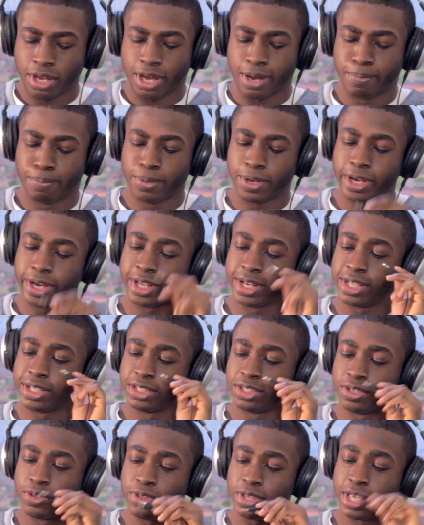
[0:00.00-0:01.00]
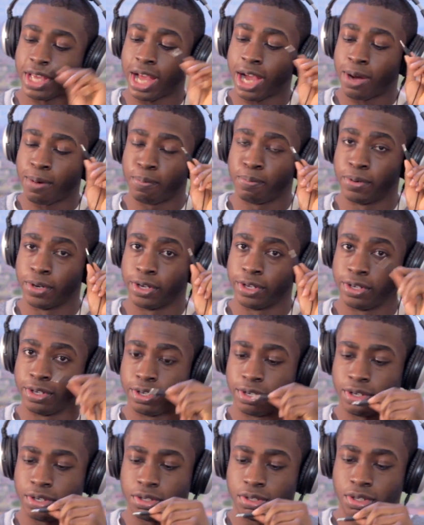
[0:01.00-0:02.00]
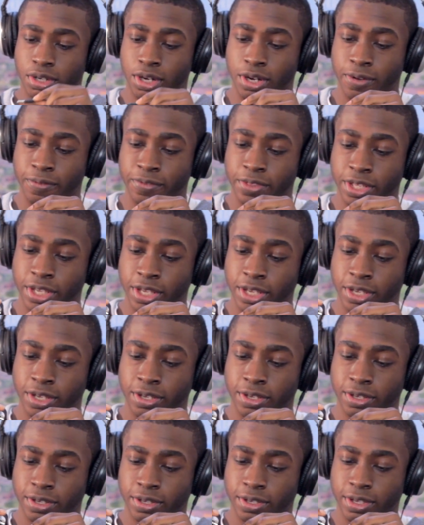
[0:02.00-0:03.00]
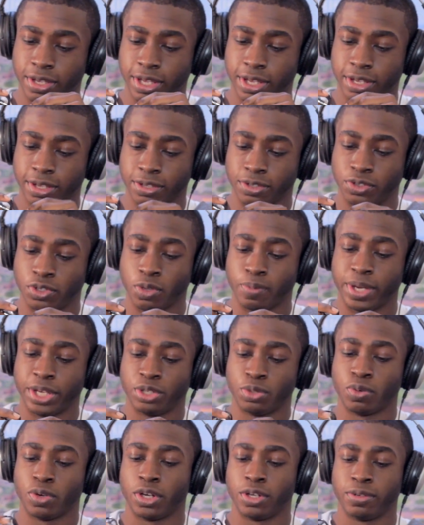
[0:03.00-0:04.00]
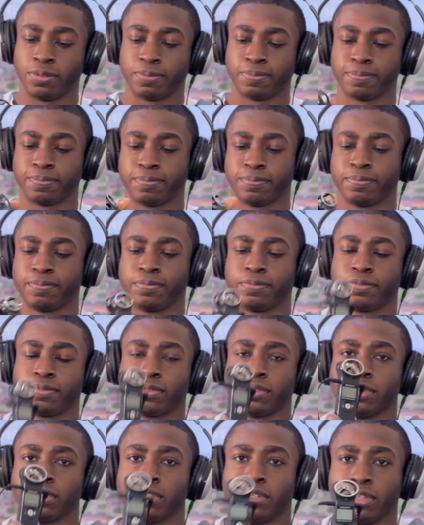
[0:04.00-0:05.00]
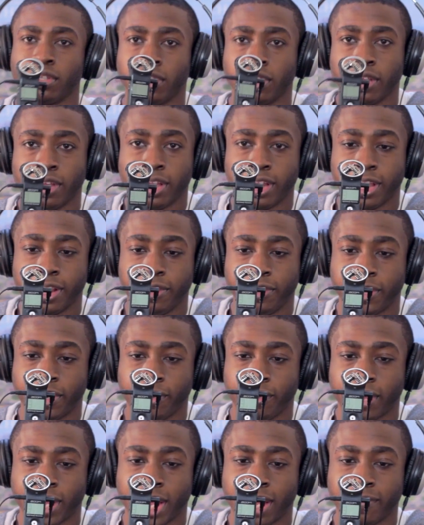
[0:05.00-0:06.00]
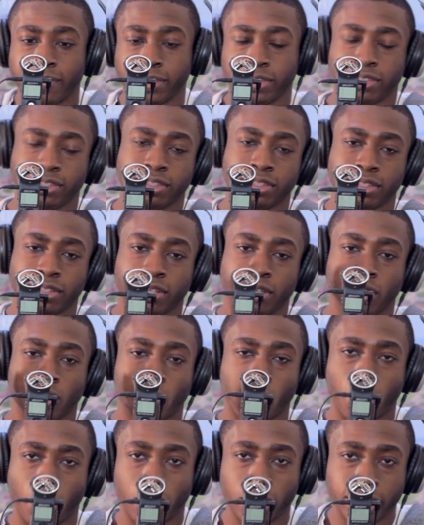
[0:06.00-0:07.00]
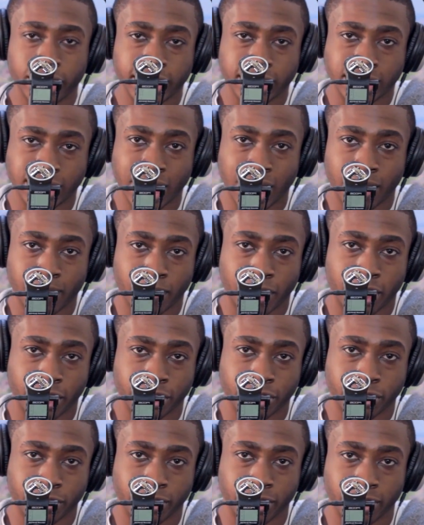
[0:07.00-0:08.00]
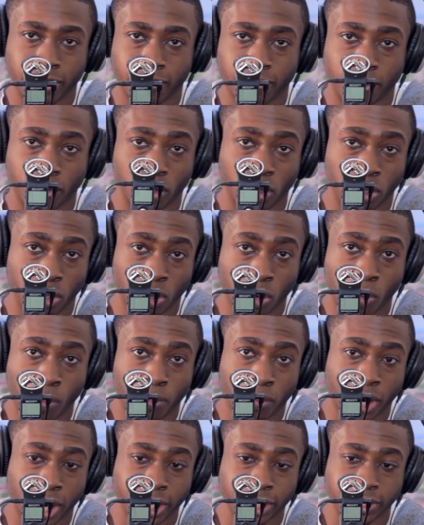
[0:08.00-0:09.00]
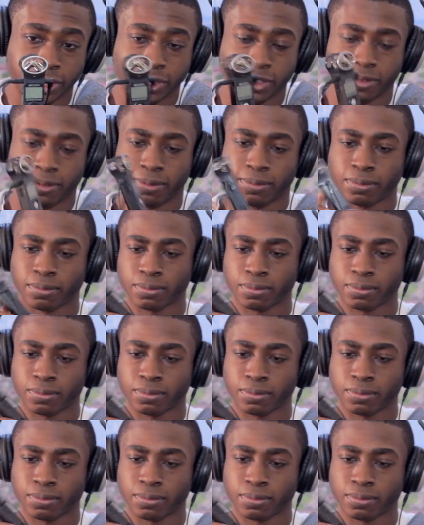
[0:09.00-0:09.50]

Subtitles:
and plug it into the output of the Zoom H1. And there you have it. Quality sound monitoring for a low price.